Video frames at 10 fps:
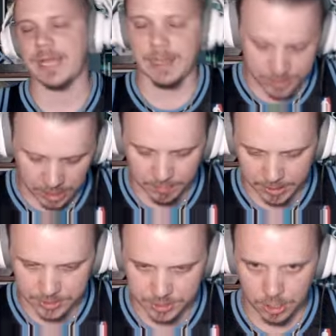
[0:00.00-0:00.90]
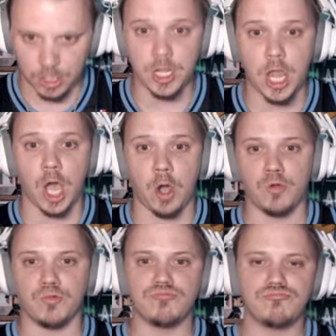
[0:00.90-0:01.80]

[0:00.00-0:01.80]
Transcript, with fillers: And now Tubby gets hurt. No.